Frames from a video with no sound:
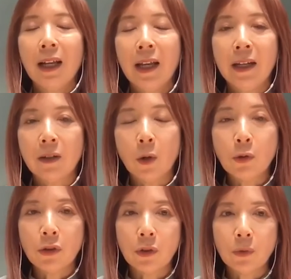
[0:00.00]
and
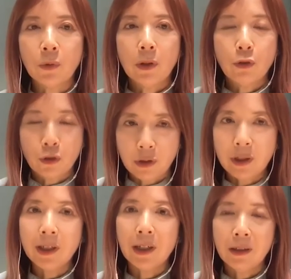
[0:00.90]
also
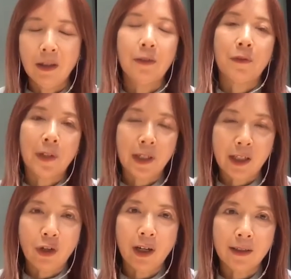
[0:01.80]
share and learn from
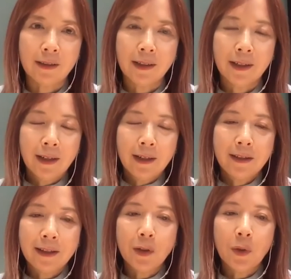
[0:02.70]
each other.
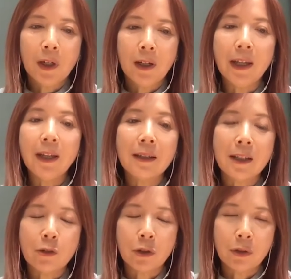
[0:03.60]
So in
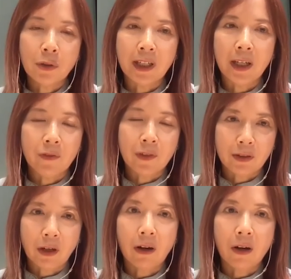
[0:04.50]
addition to give the
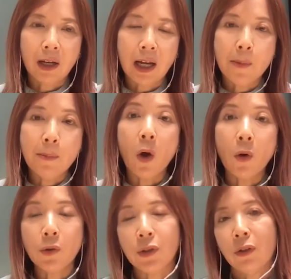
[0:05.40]
talk, I'm
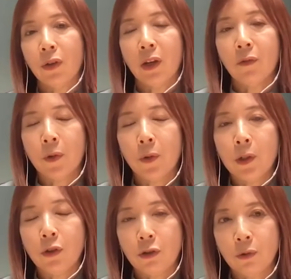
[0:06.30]
also looking
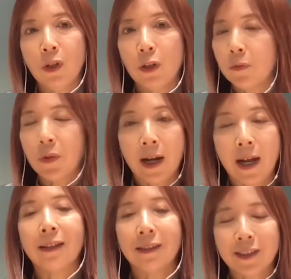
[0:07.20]
forward to learn from
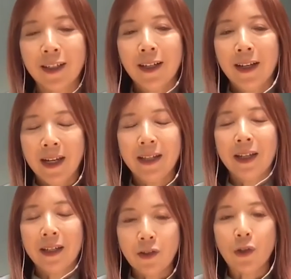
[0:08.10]
others and
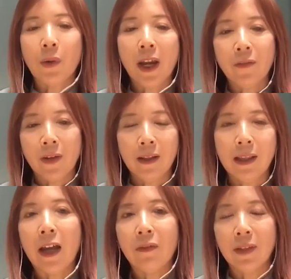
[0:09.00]
then to have a
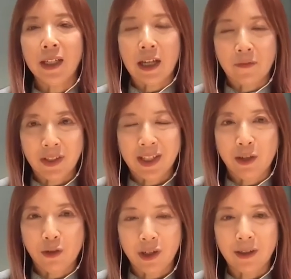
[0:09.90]
lively
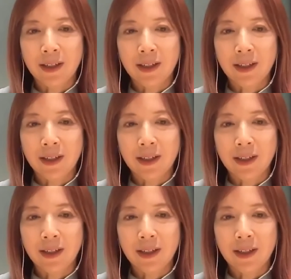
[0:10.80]
conversation.